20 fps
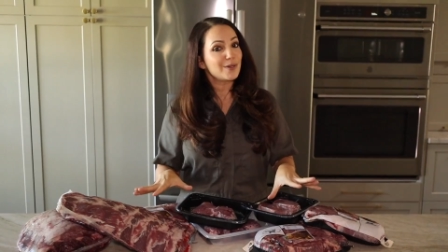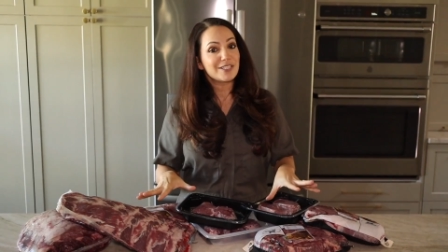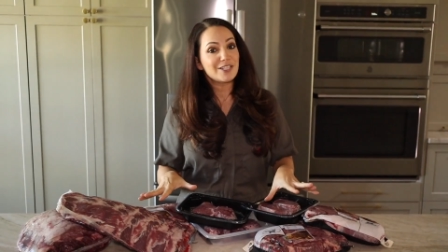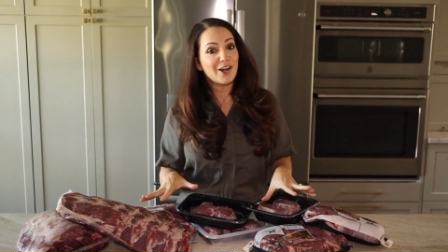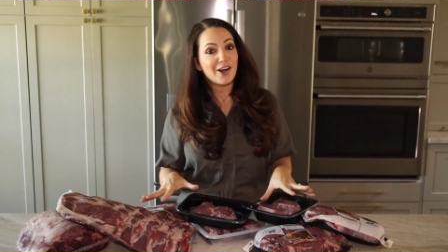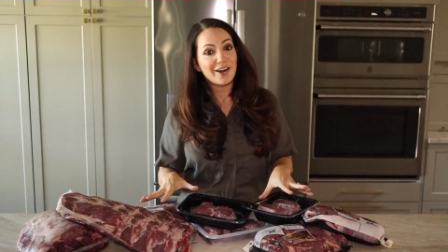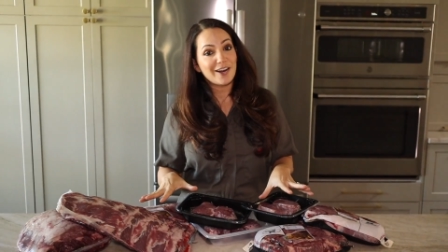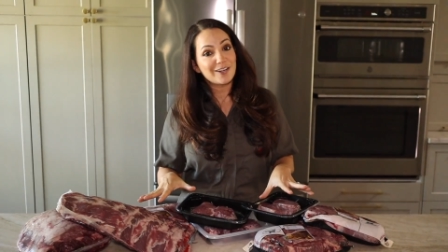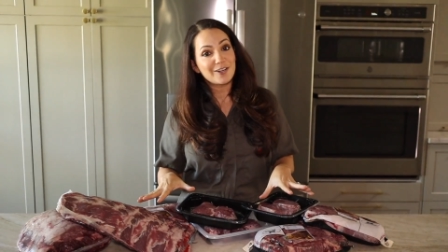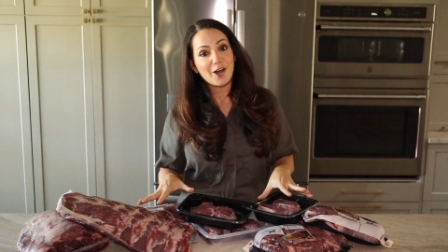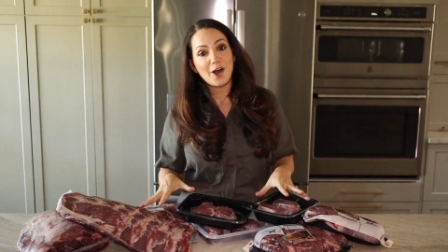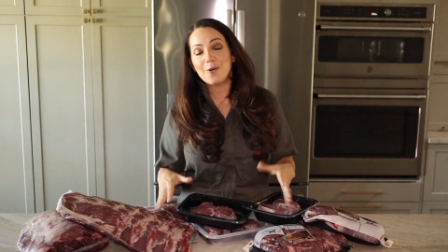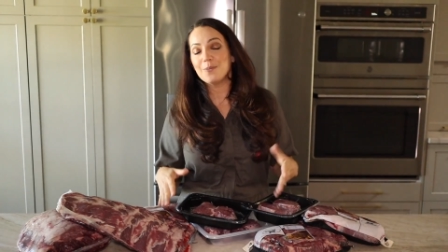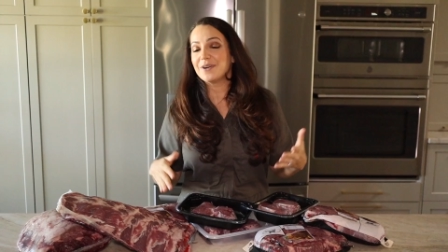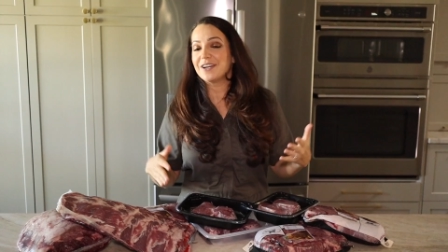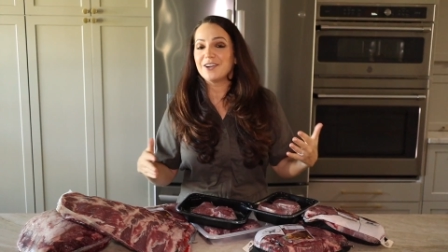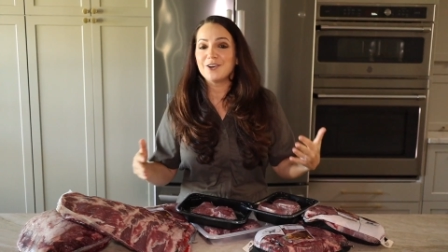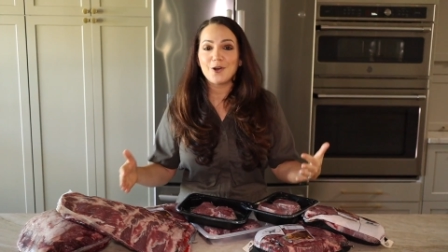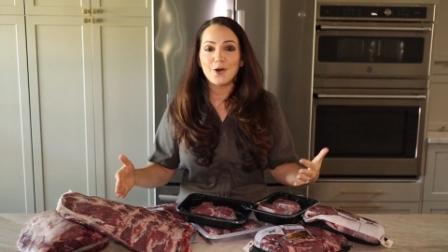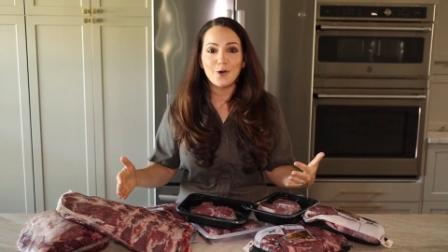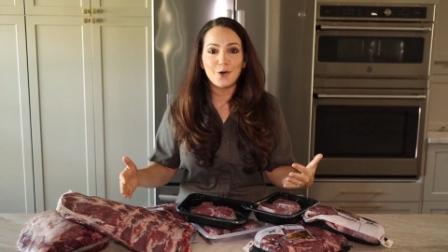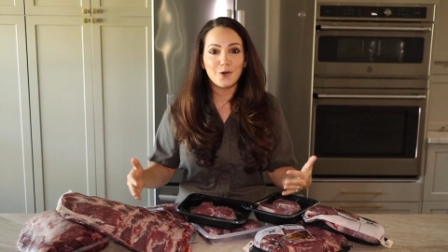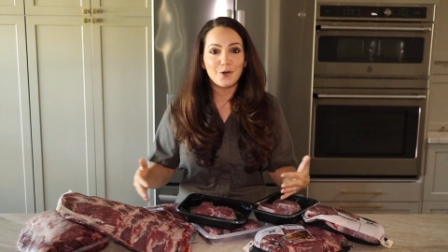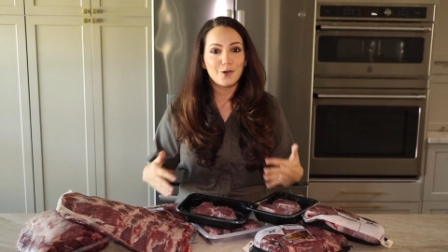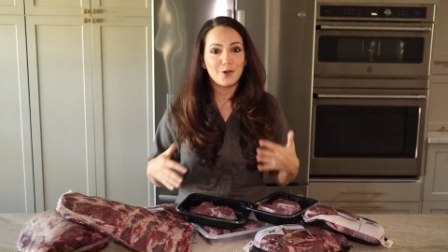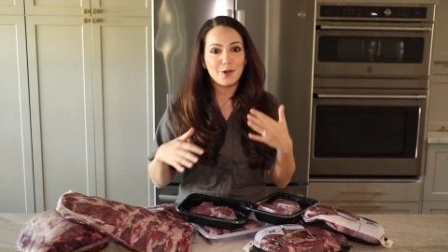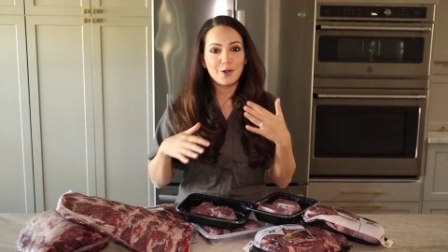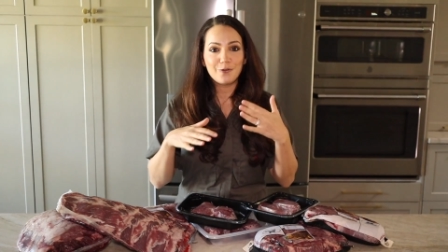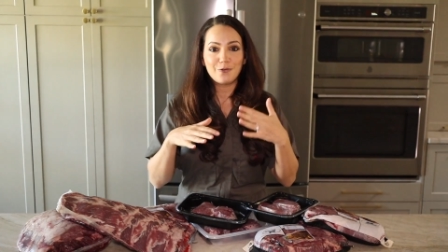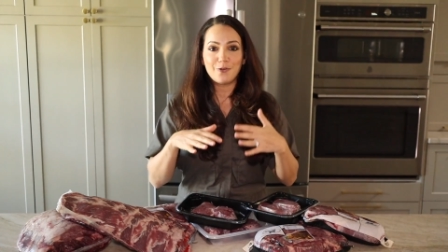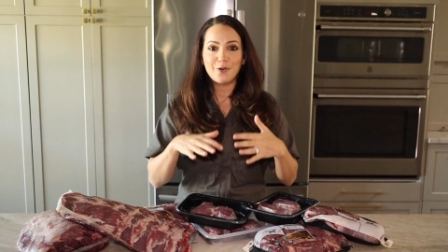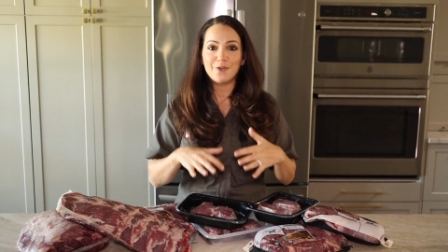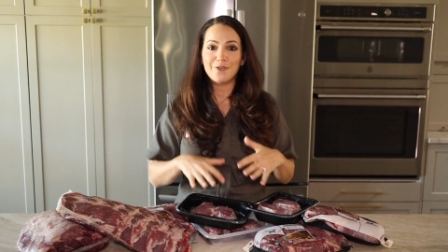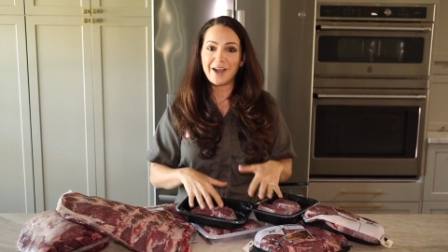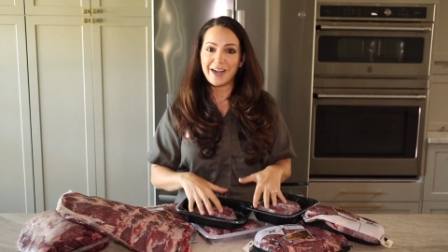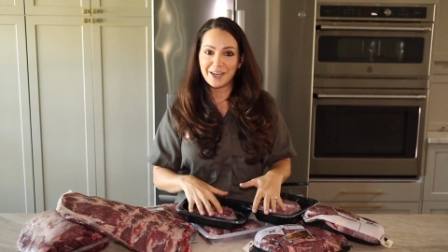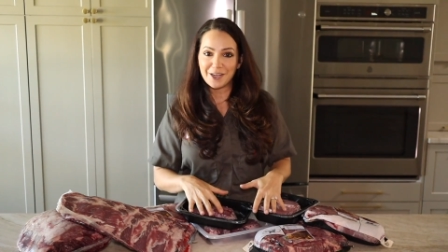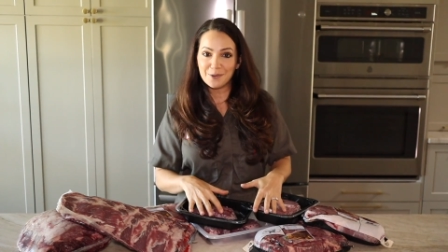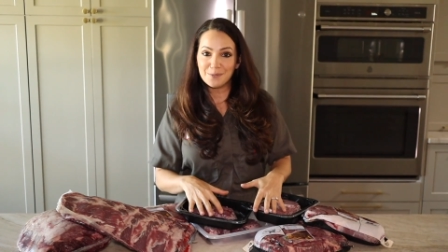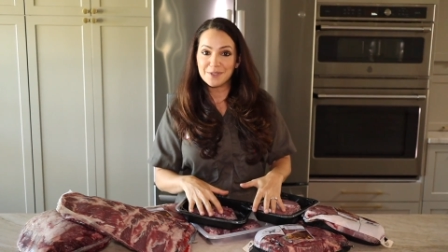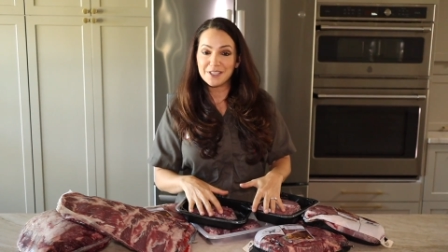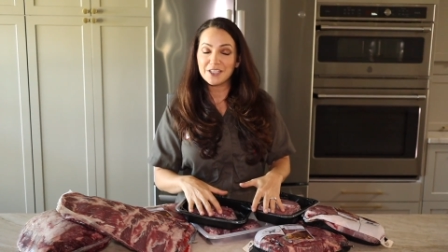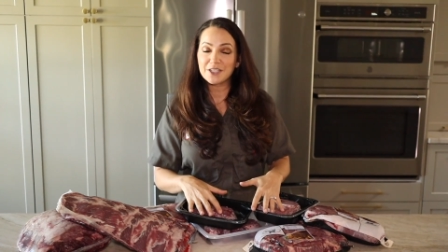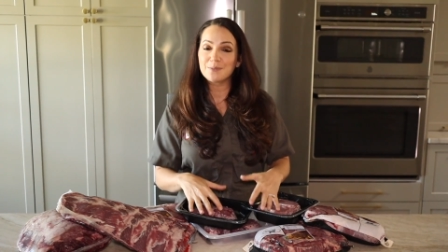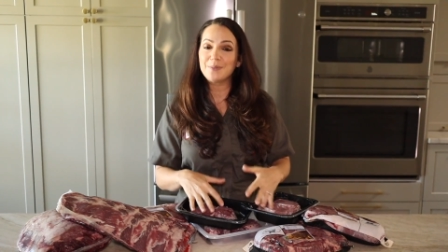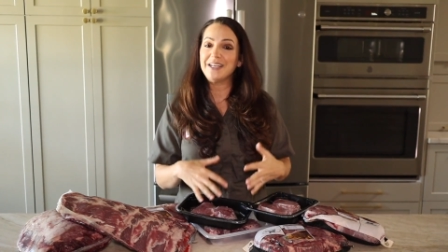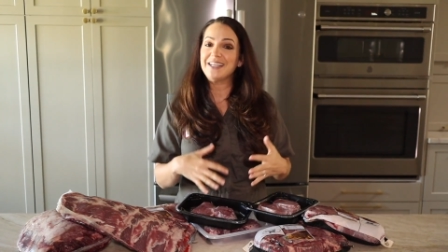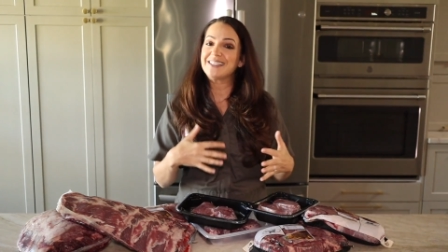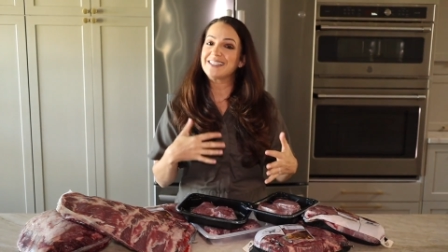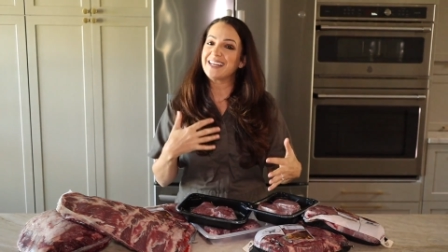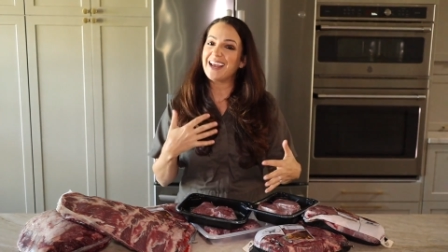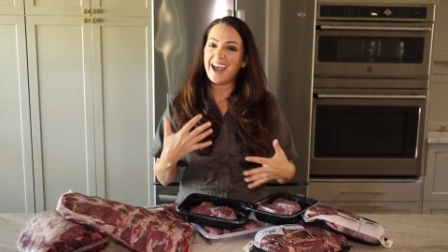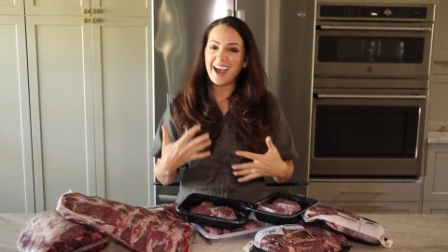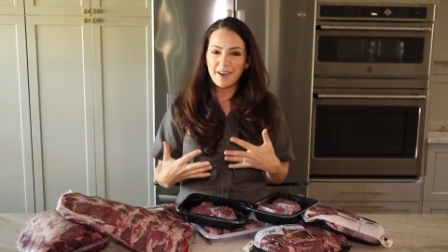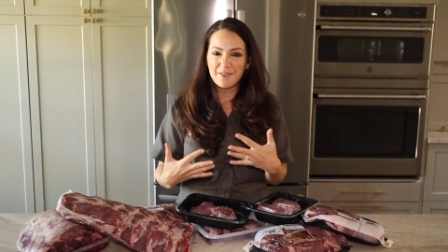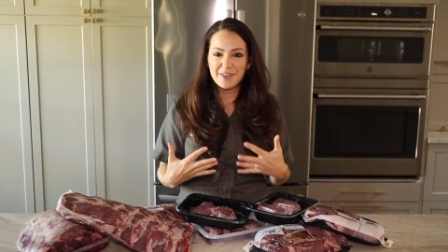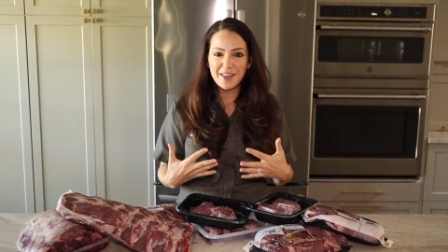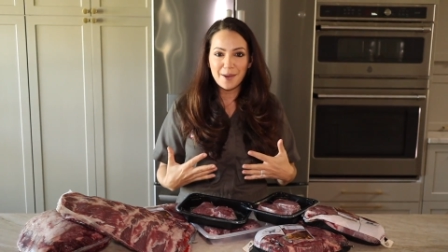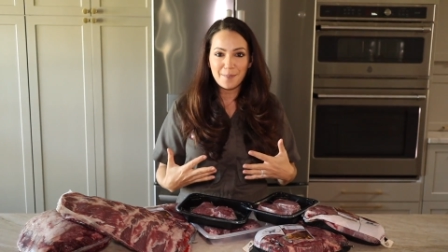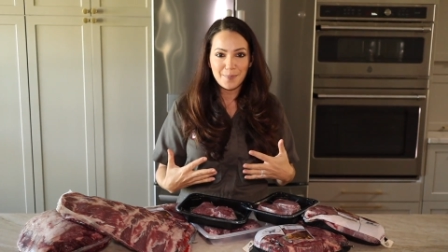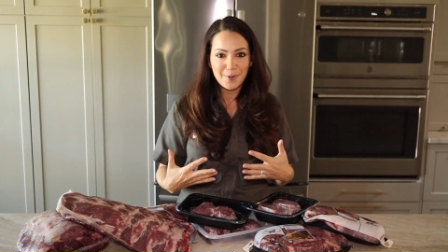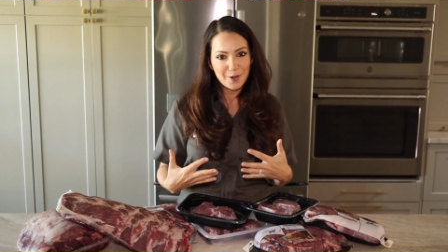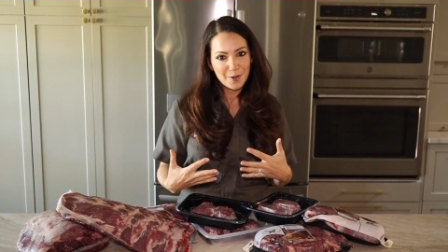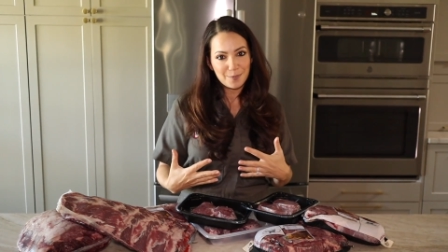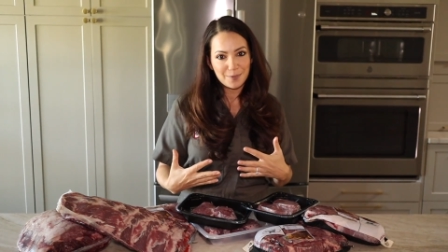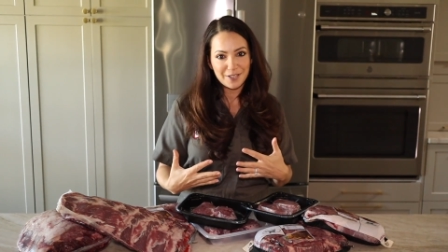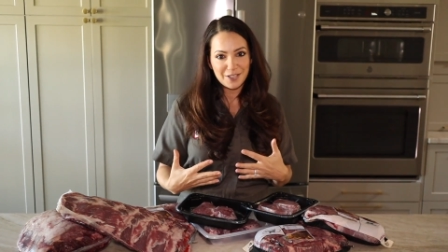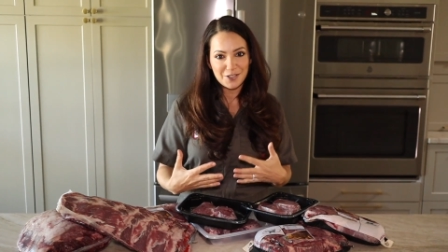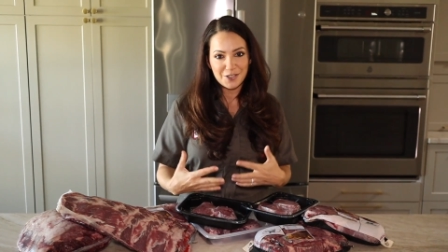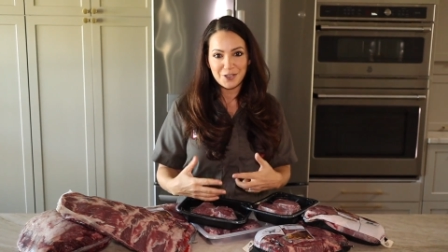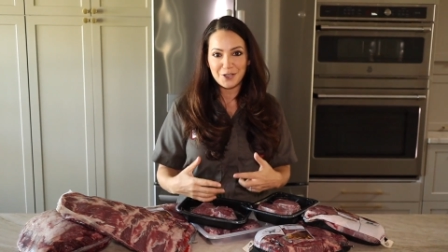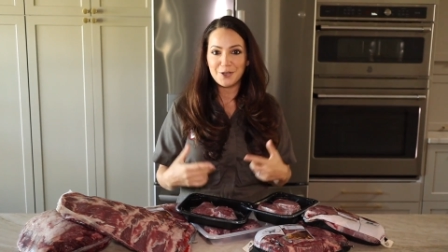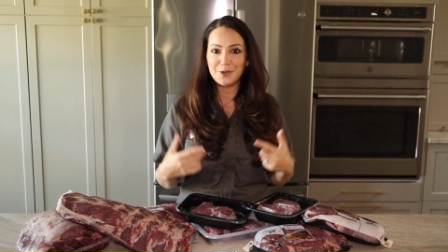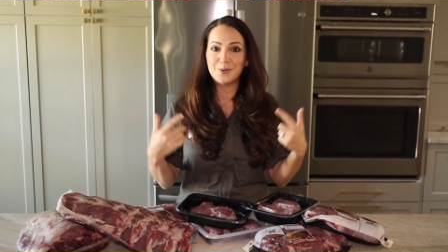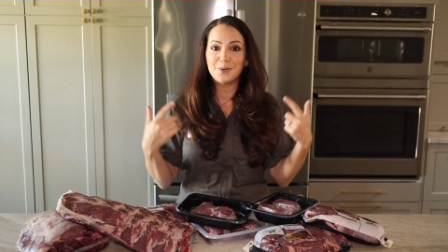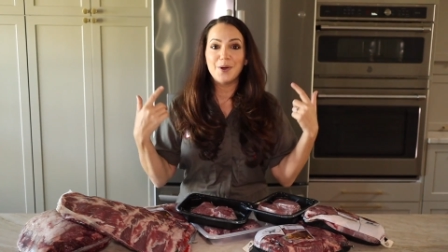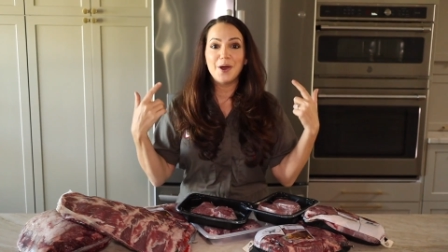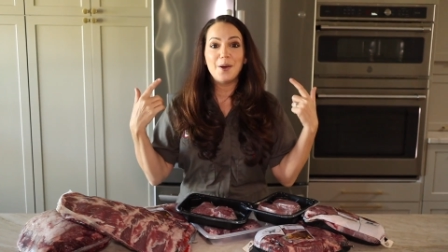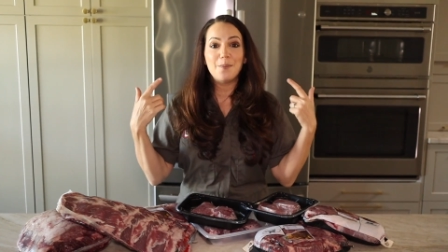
it's not uncommon at all for vacuum sealed meats to have that purplish hue,